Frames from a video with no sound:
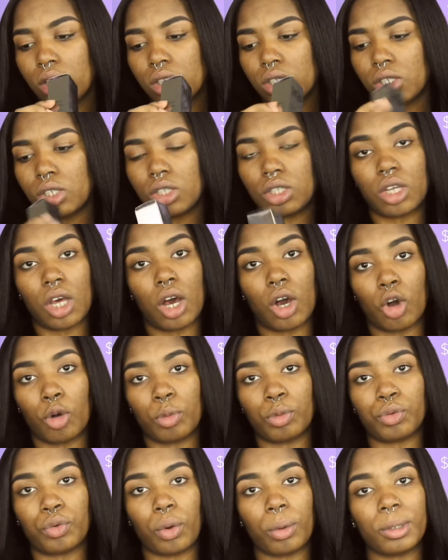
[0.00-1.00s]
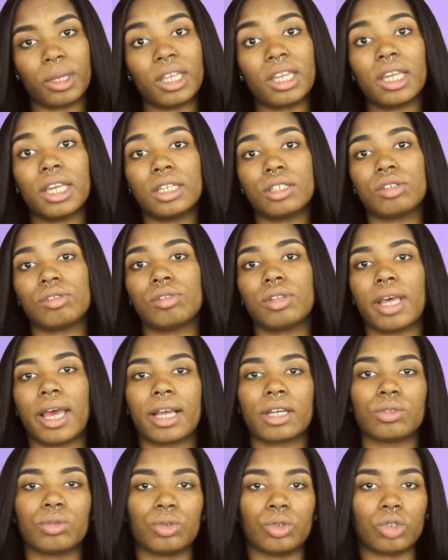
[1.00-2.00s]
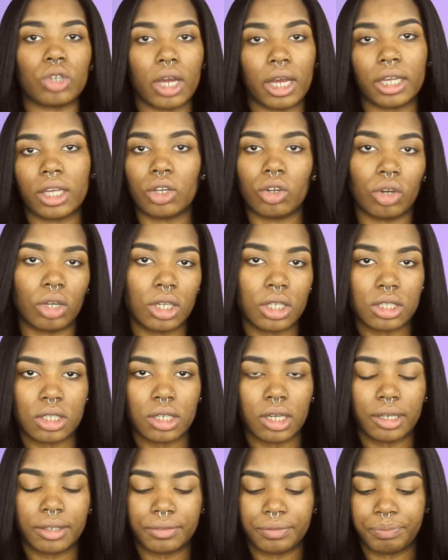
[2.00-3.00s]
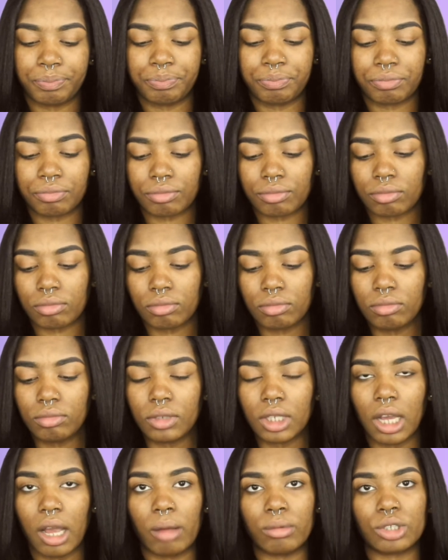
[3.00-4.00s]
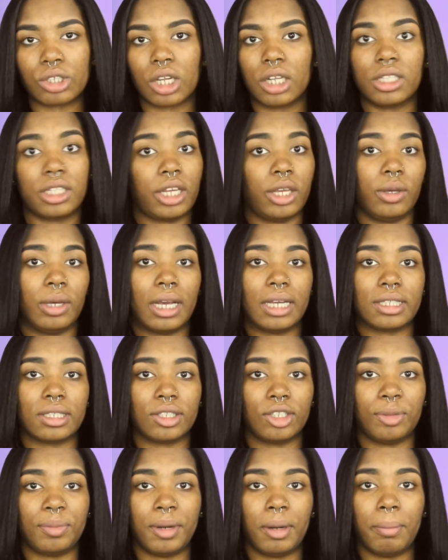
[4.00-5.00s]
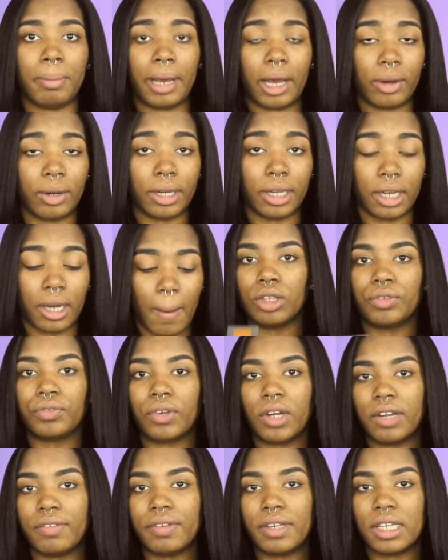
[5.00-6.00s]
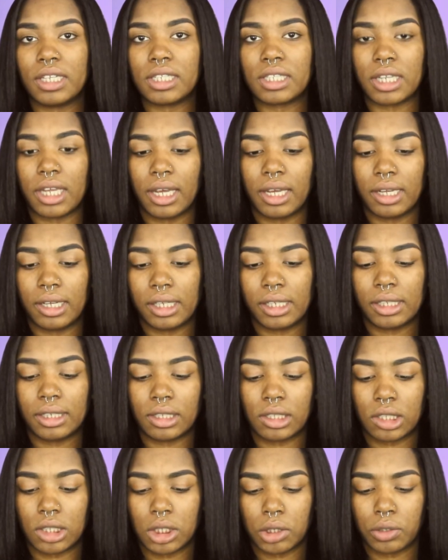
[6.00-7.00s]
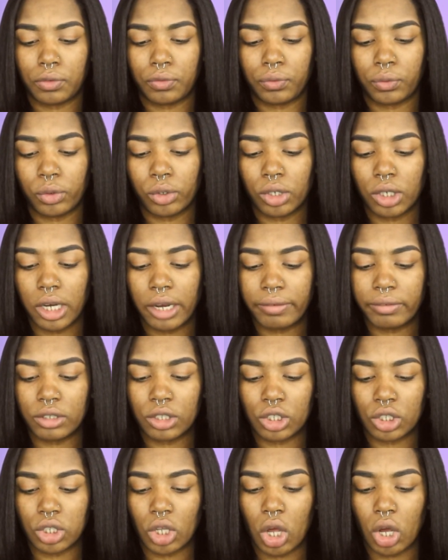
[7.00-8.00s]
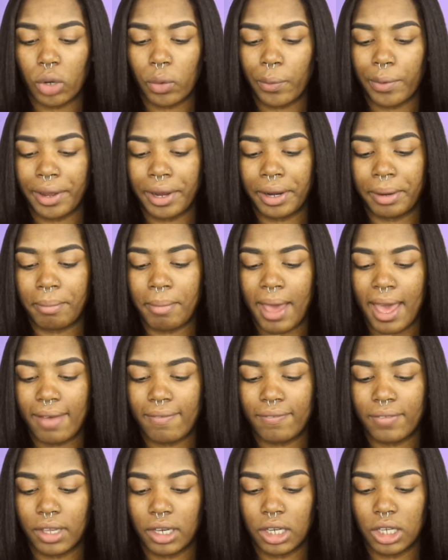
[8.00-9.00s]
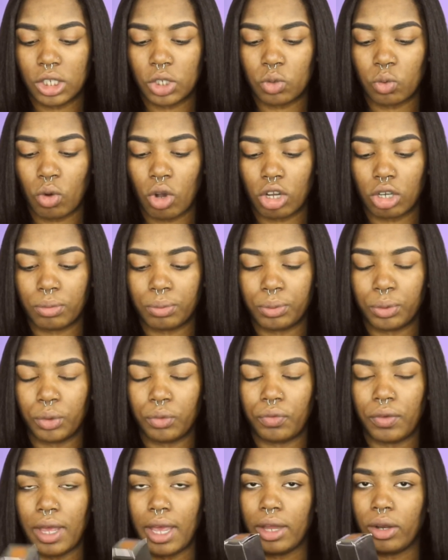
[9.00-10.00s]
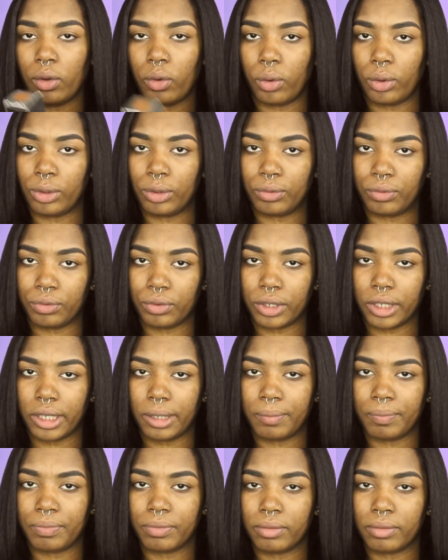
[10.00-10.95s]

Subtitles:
So before we get into the actual trying it on and stuff, I'm just going to tell you guys a little bit about it. On the front of it, it says full coverage, long wear, matte finish, waterproof, and oil free.